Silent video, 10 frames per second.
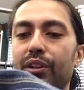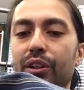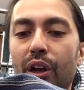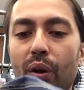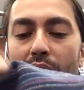
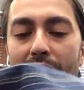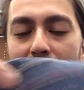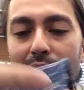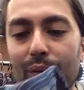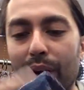you know,
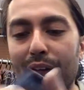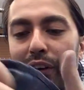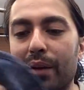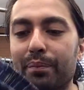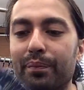I,
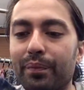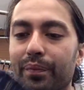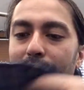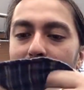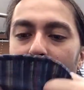whenever I'm
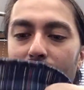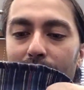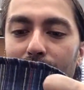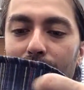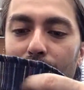
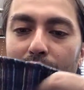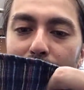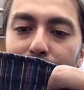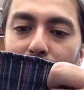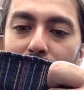
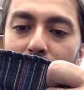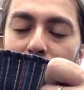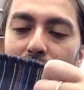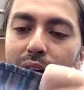looking for